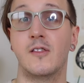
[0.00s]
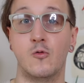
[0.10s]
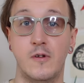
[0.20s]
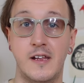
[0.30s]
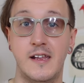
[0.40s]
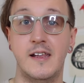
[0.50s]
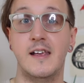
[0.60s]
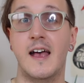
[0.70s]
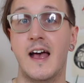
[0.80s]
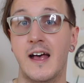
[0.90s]
three
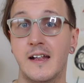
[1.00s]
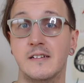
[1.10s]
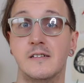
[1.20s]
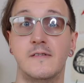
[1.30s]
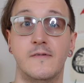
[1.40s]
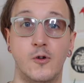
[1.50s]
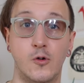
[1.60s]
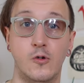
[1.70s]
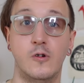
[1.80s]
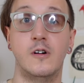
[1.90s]
and
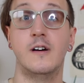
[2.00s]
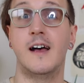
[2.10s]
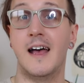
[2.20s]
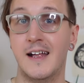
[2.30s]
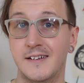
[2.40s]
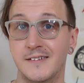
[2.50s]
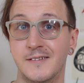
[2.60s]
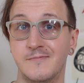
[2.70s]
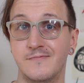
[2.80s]
four and.